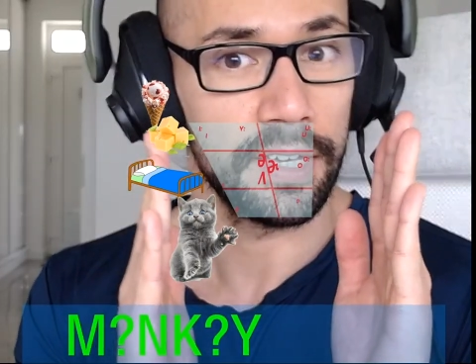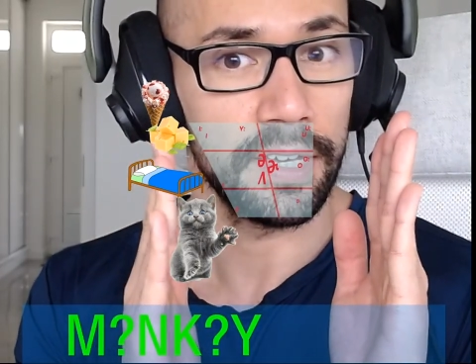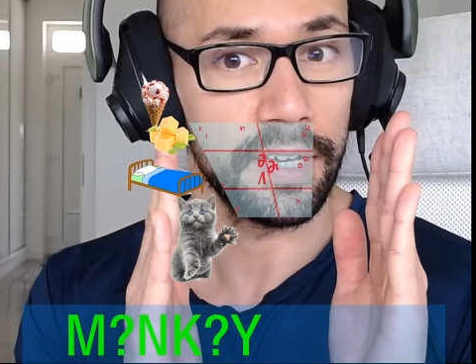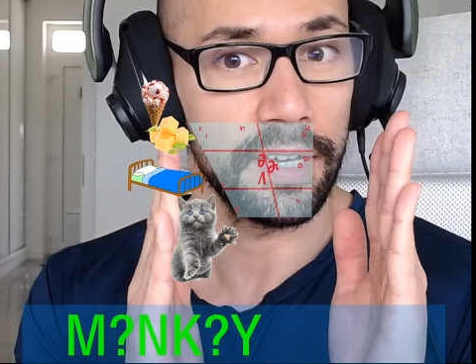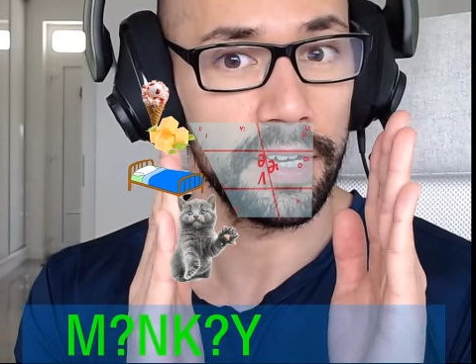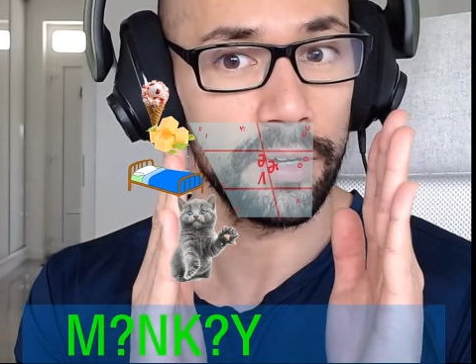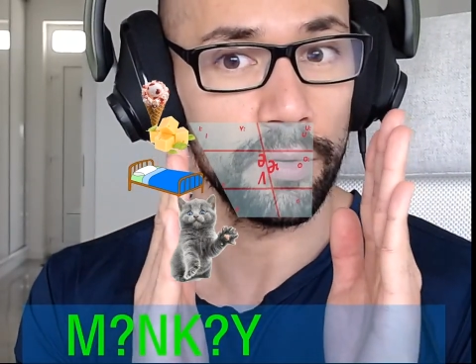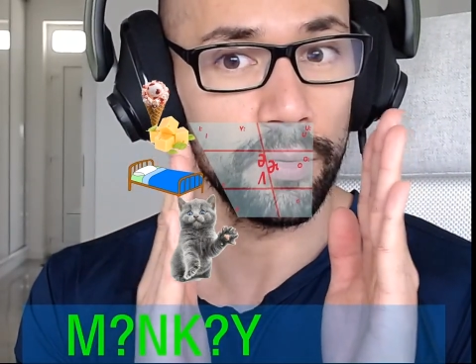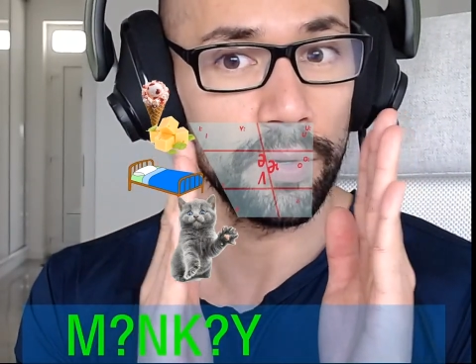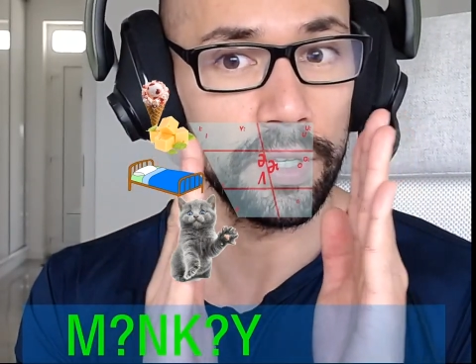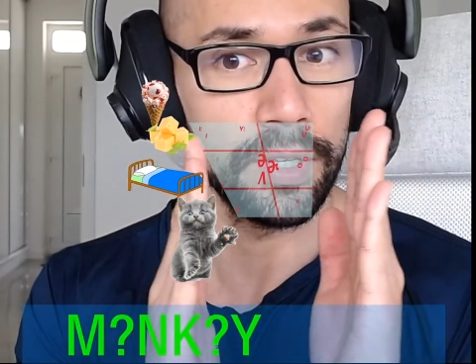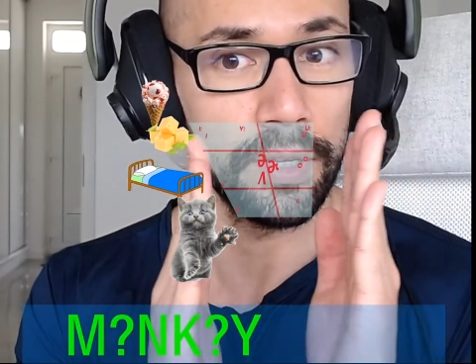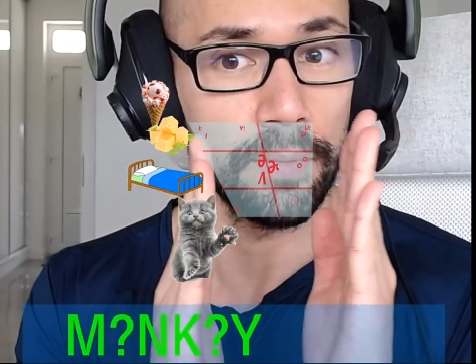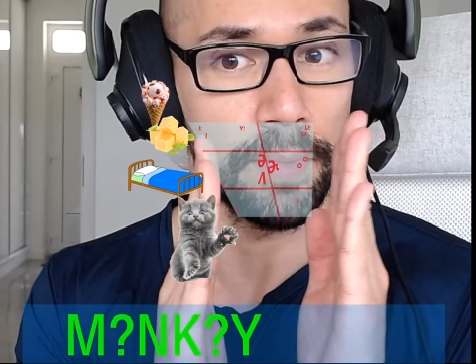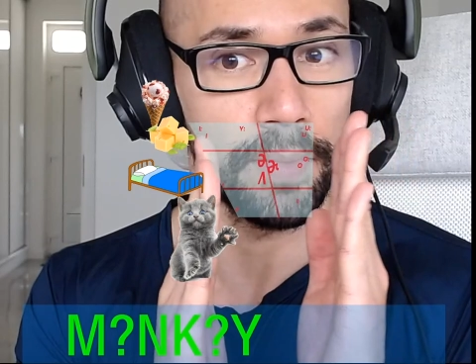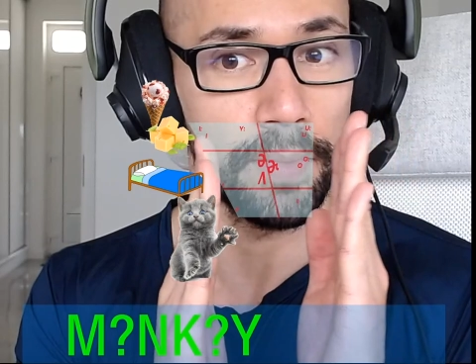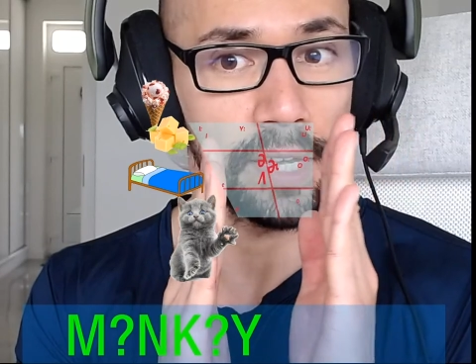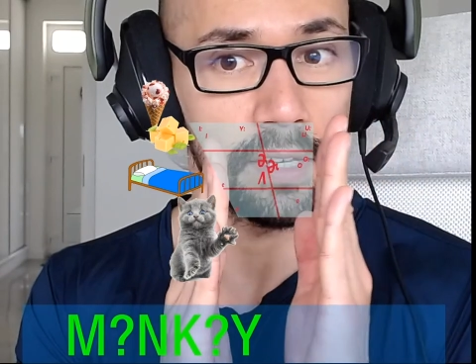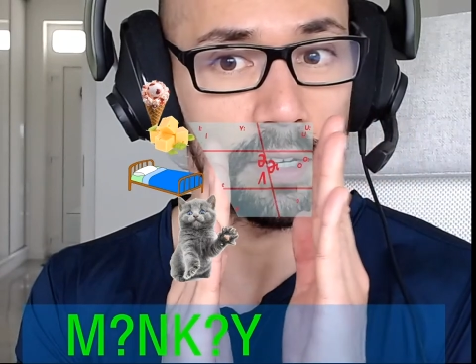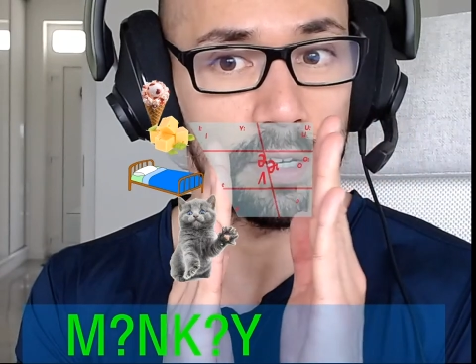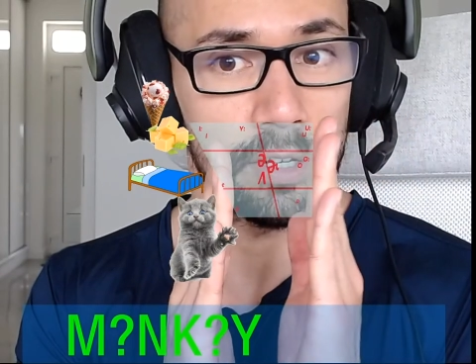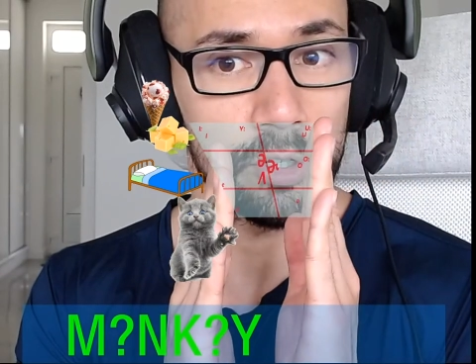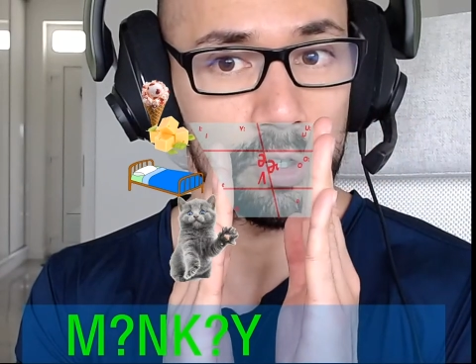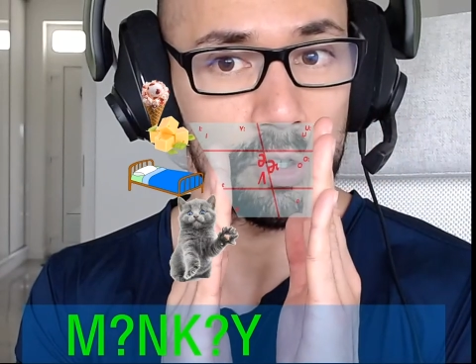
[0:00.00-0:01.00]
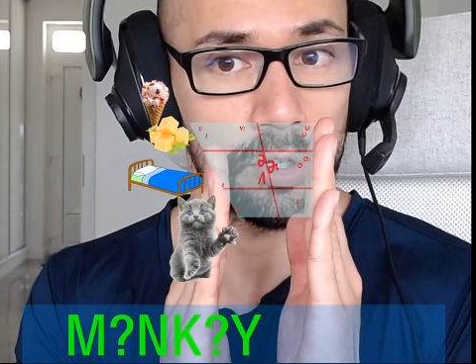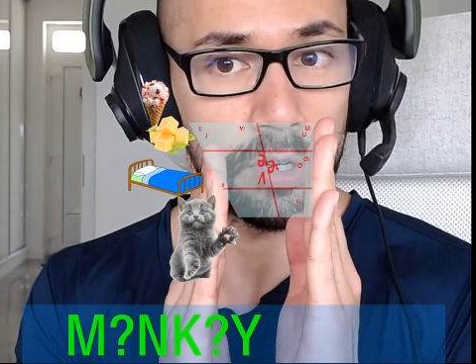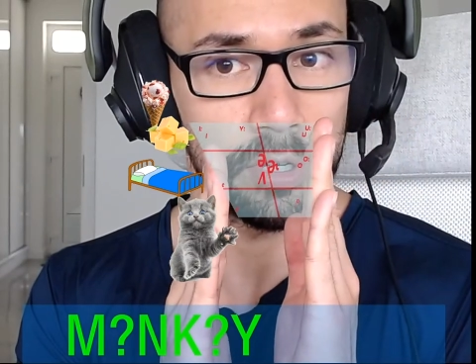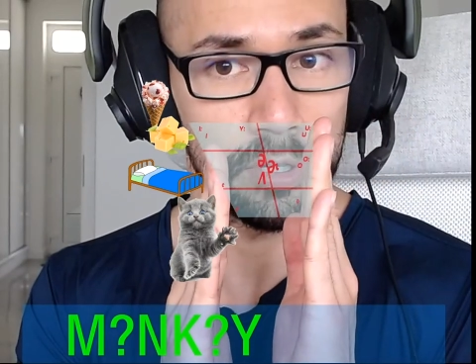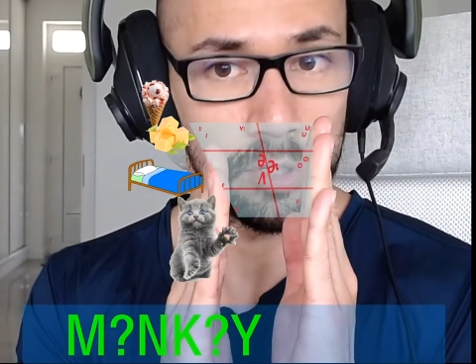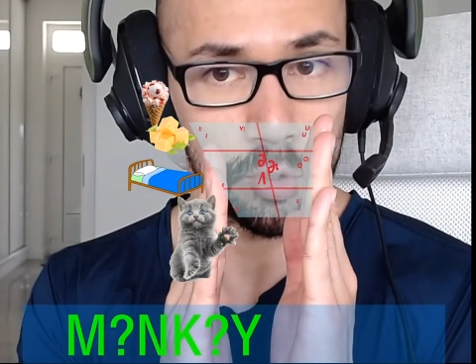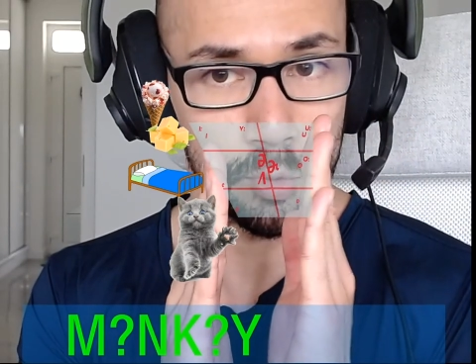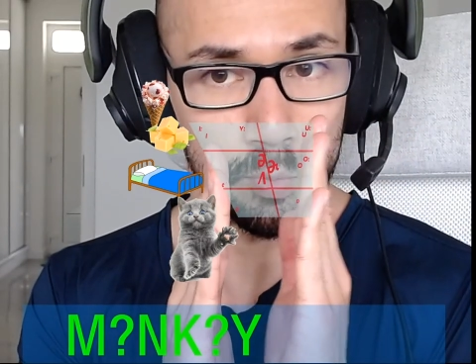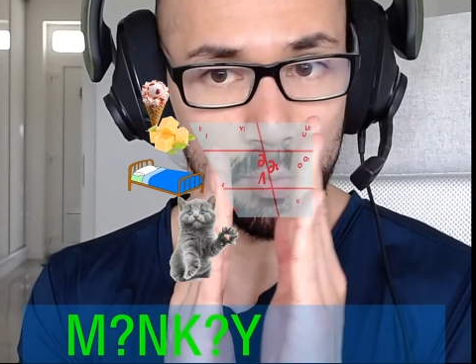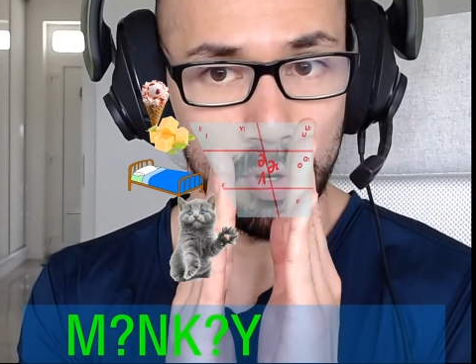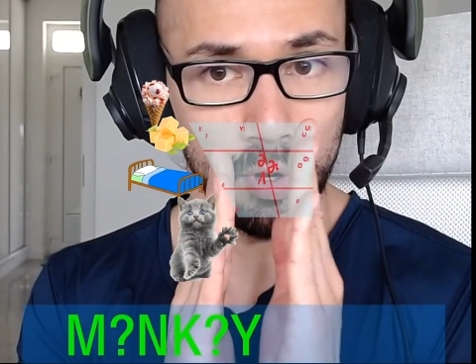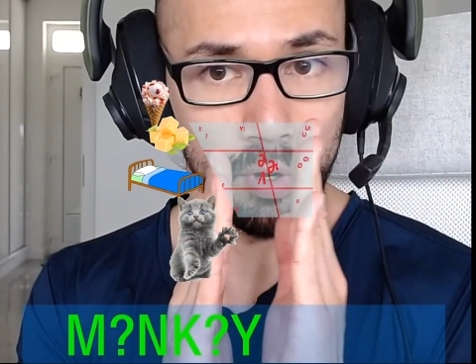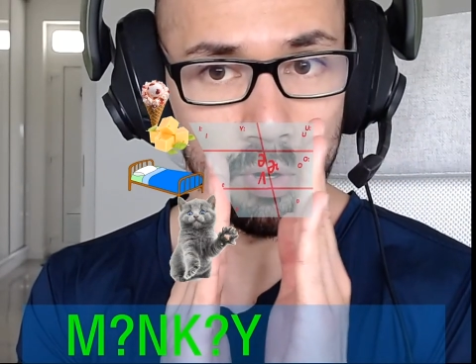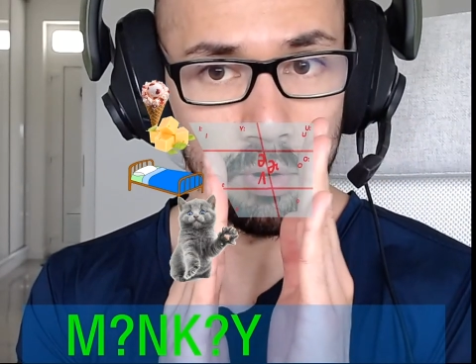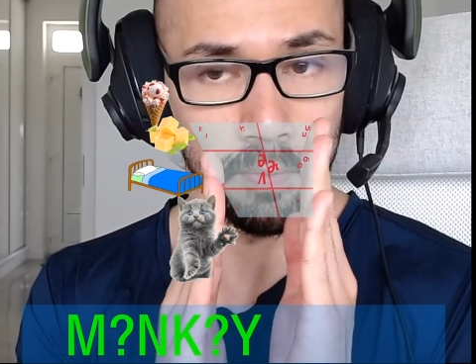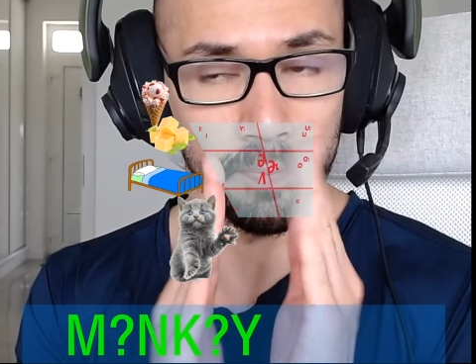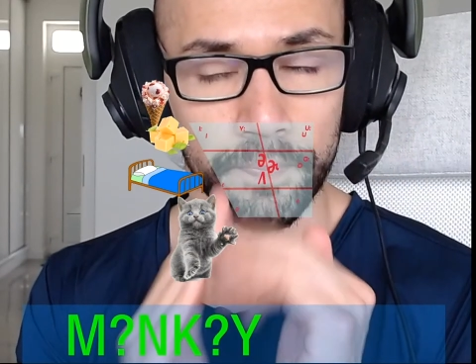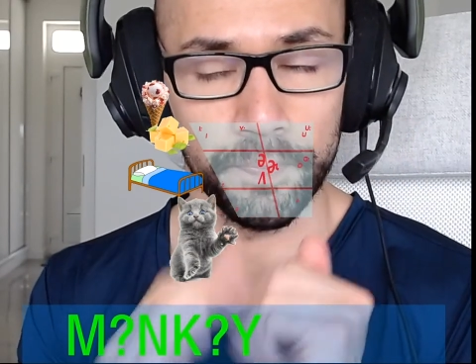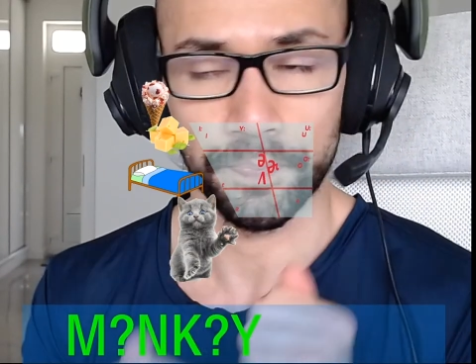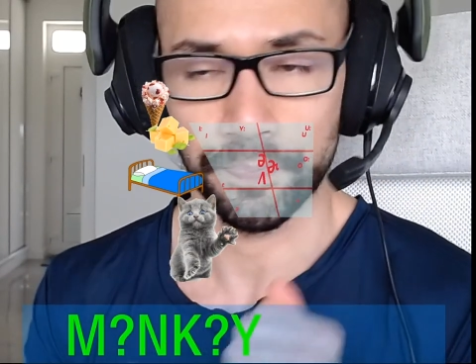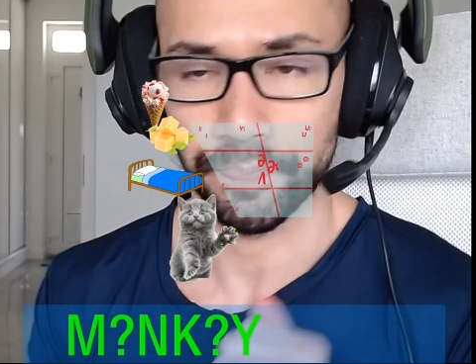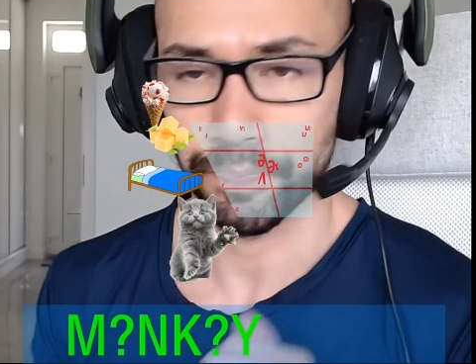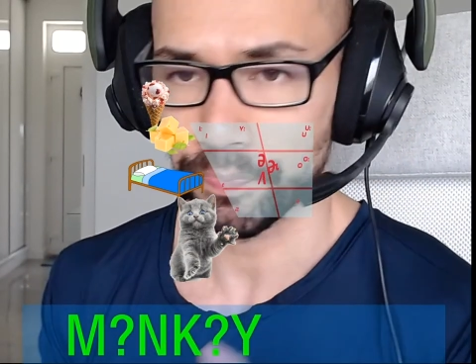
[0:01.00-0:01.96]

when they're making it small.